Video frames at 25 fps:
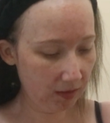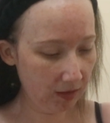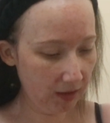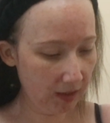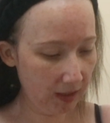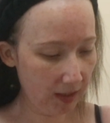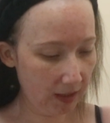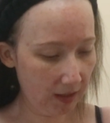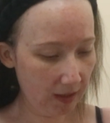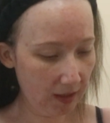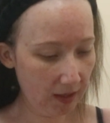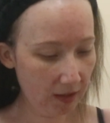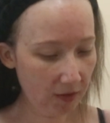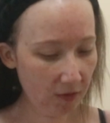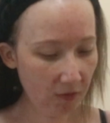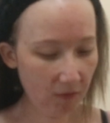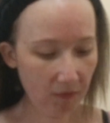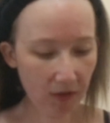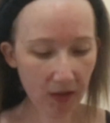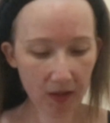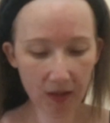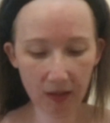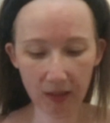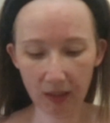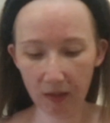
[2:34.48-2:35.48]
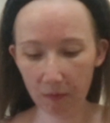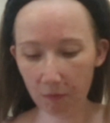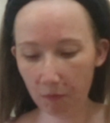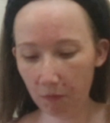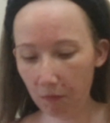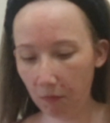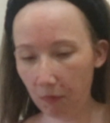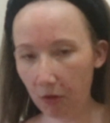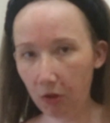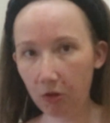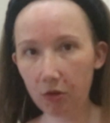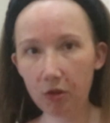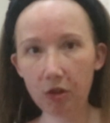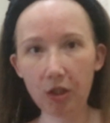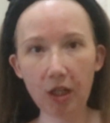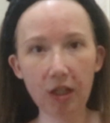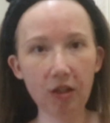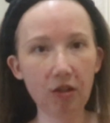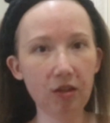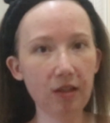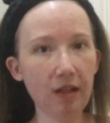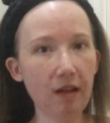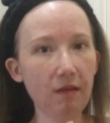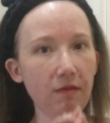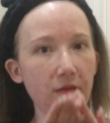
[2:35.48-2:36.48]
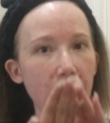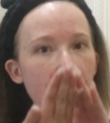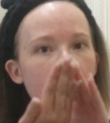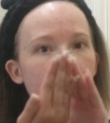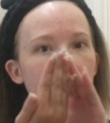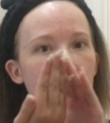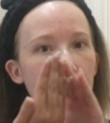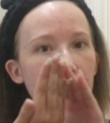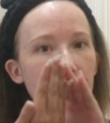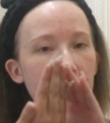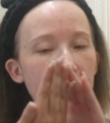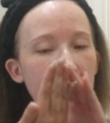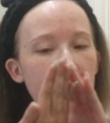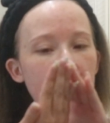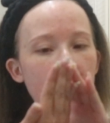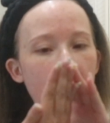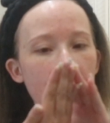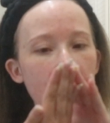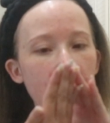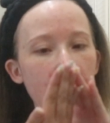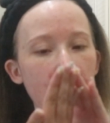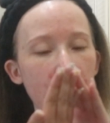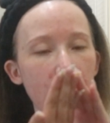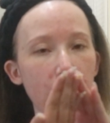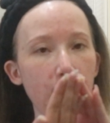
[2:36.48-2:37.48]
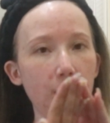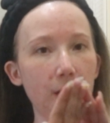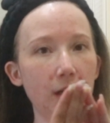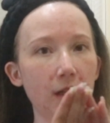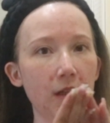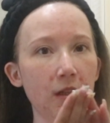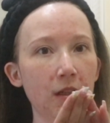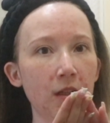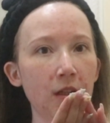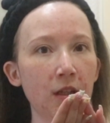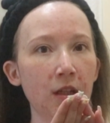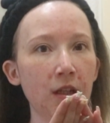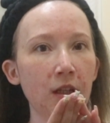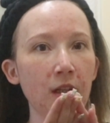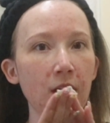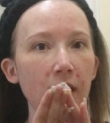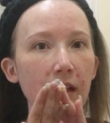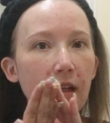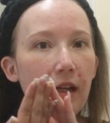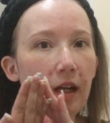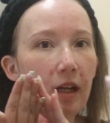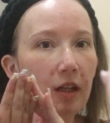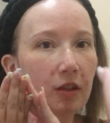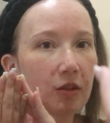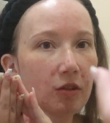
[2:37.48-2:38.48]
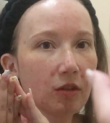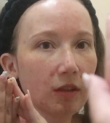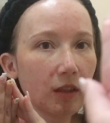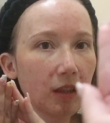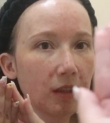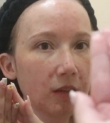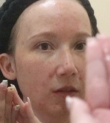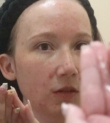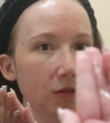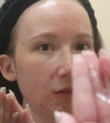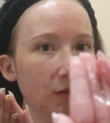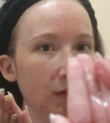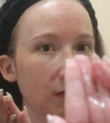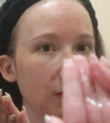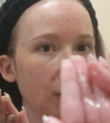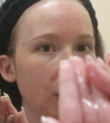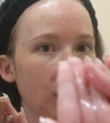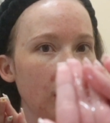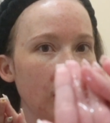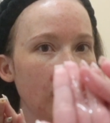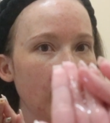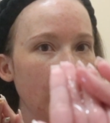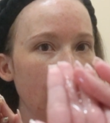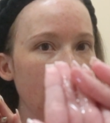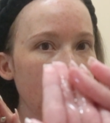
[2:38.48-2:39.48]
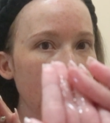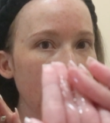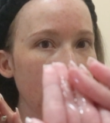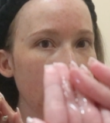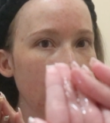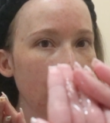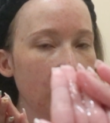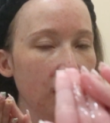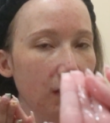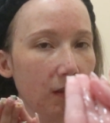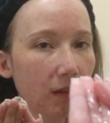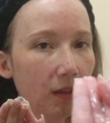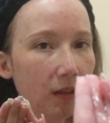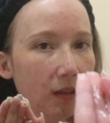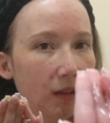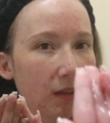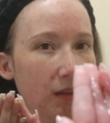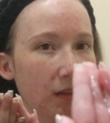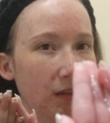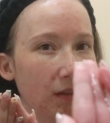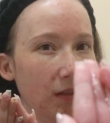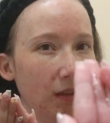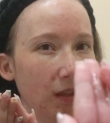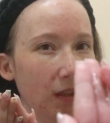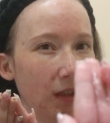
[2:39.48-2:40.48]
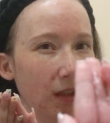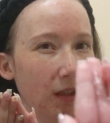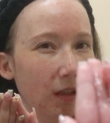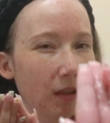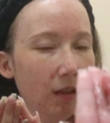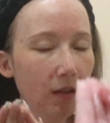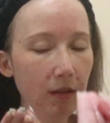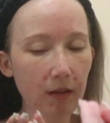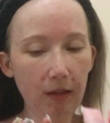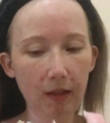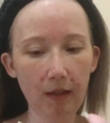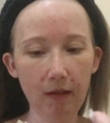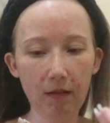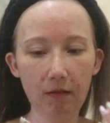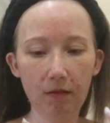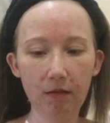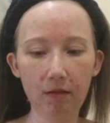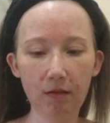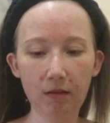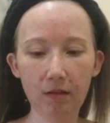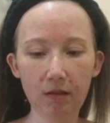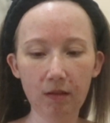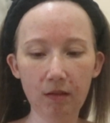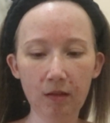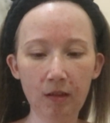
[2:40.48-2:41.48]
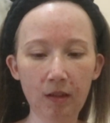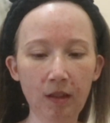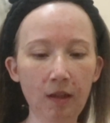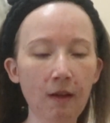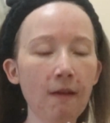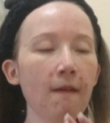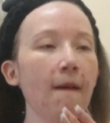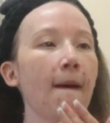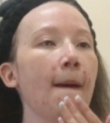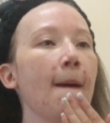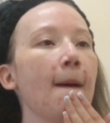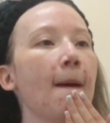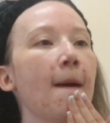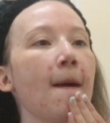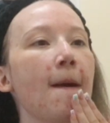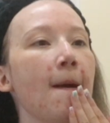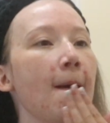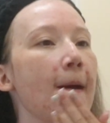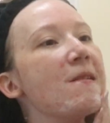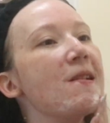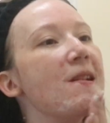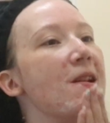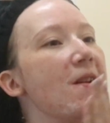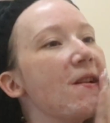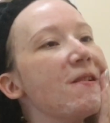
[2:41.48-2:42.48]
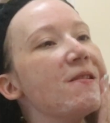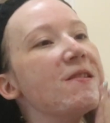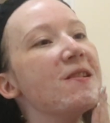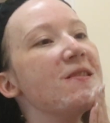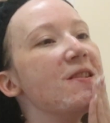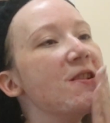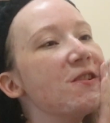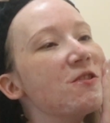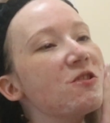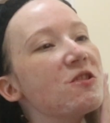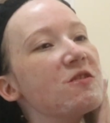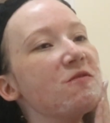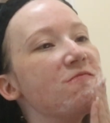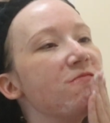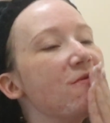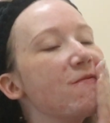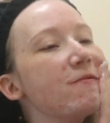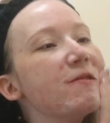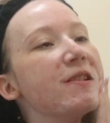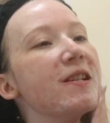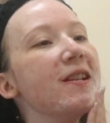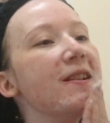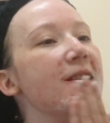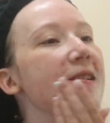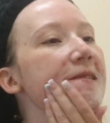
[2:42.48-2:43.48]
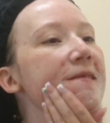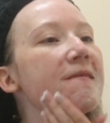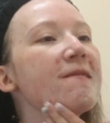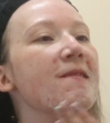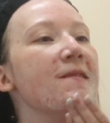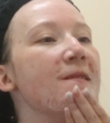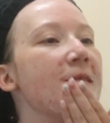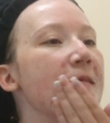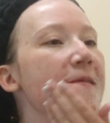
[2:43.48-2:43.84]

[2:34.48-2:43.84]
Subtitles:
yeah, I don't really need much. I just have like the tiniest bit. Actually, I don't know who's doing that. Can you see? Yeah. And then I just rub it in